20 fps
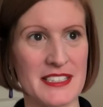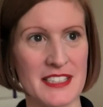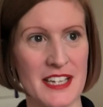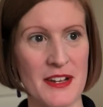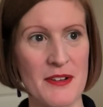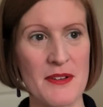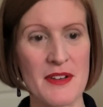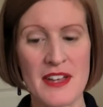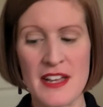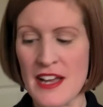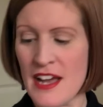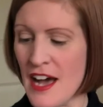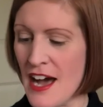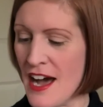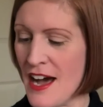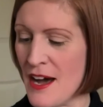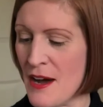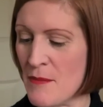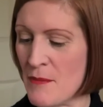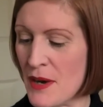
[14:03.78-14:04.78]
So
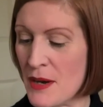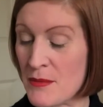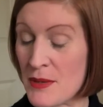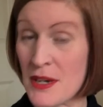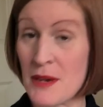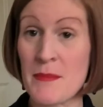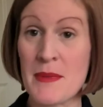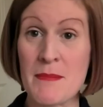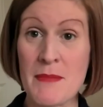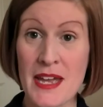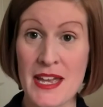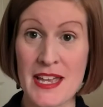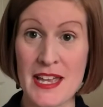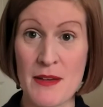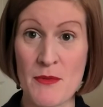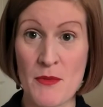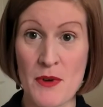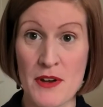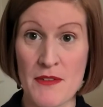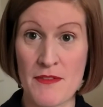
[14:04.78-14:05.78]
I'm going to be
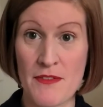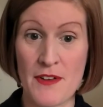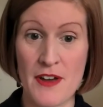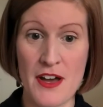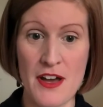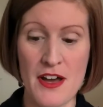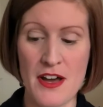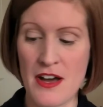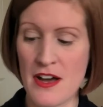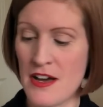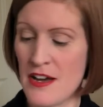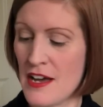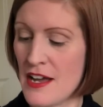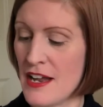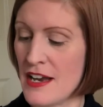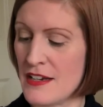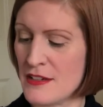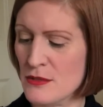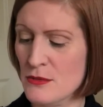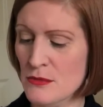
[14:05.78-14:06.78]
making one for her,
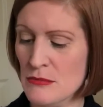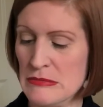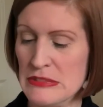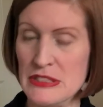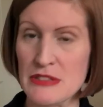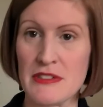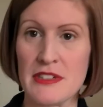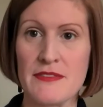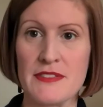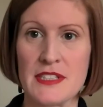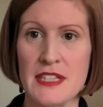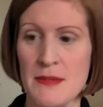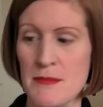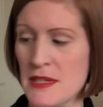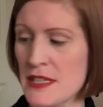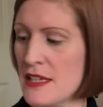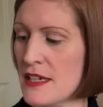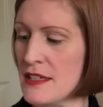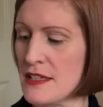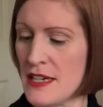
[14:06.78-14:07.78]
and sorry for
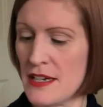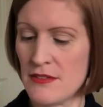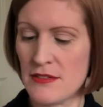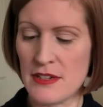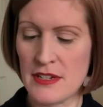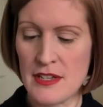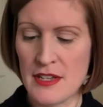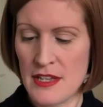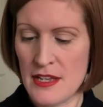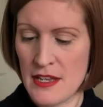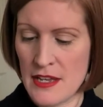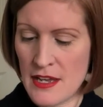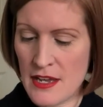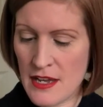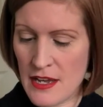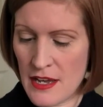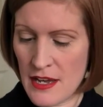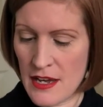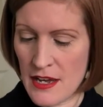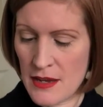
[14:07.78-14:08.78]
slamming that down.
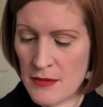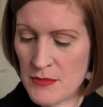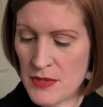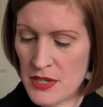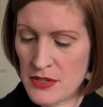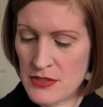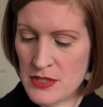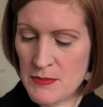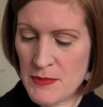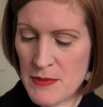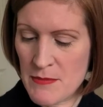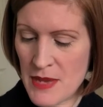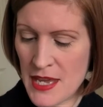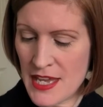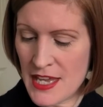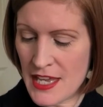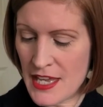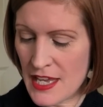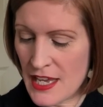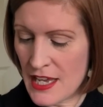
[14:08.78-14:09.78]
I'm going to be
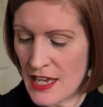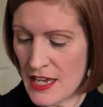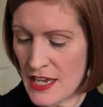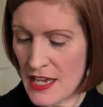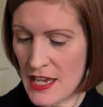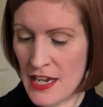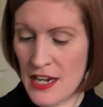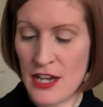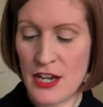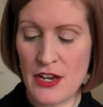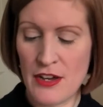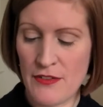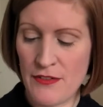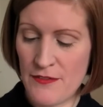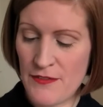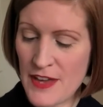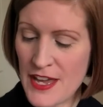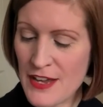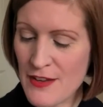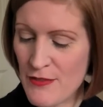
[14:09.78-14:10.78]
making it in her
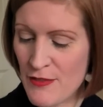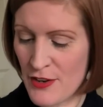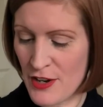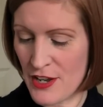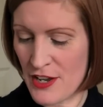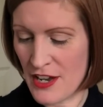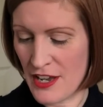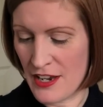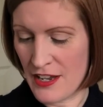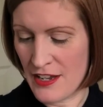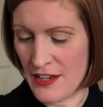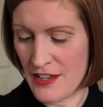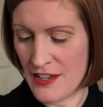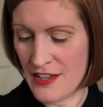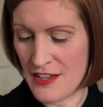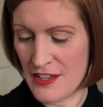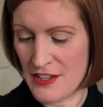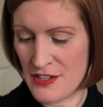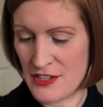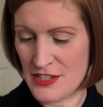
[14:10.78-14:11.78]
favourite colour,
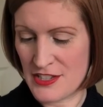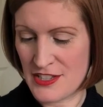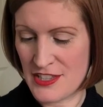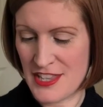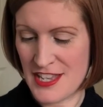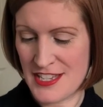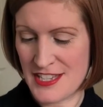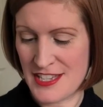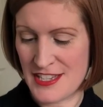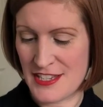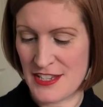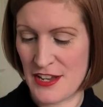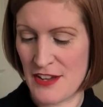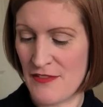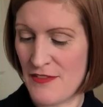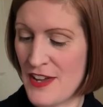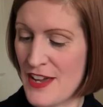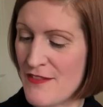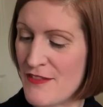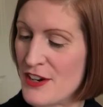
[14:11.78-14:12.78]
because this is her
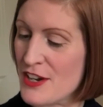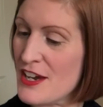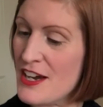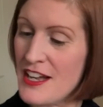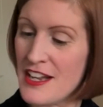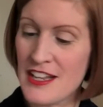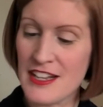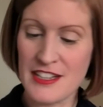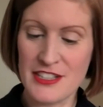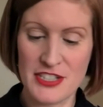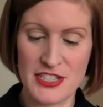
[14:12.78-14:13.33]
favourite colour.